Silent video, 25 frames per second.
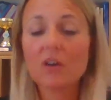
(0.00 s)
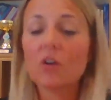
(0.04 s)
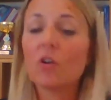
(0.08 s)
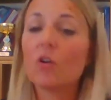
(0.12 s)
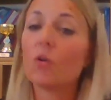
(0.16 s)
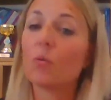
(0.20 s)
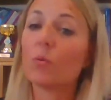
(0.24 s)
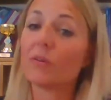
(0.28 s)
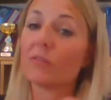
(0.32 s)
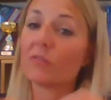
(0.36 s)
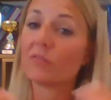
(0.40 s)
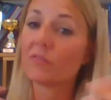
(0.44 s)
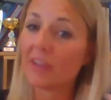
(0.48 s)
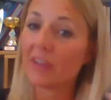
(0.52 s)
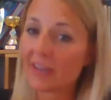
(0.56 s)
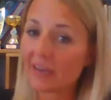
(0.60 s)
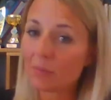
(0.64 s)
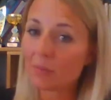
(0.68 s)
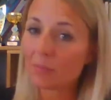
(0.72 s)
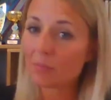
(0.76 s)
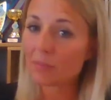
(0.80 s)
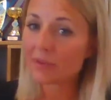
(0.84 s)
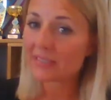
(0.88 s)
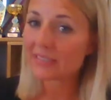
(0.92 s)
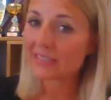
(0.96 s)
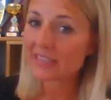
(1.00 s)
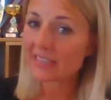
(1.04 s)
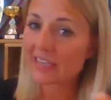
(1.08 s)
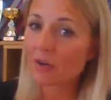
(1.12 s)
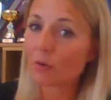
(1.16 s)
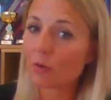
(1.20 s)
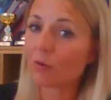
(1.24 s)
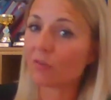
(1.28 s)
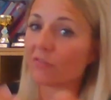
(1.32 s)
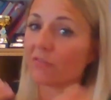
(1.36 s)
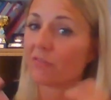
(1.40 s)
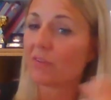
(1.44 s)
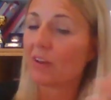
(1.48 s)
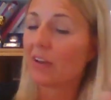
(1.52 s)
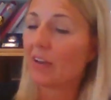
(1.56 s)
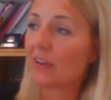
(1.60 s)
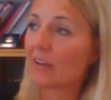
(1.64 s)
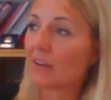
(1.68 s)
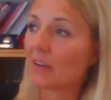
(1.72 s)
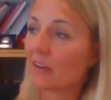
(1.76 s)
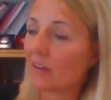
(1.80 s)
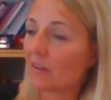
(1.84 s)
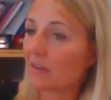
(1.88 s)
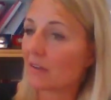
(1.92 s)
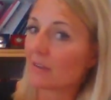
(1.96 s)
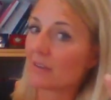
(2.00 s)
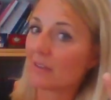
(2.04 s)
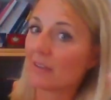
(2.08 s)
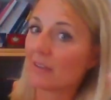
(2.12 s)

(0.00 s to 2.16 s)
or we're feeling busy, or we're feeling like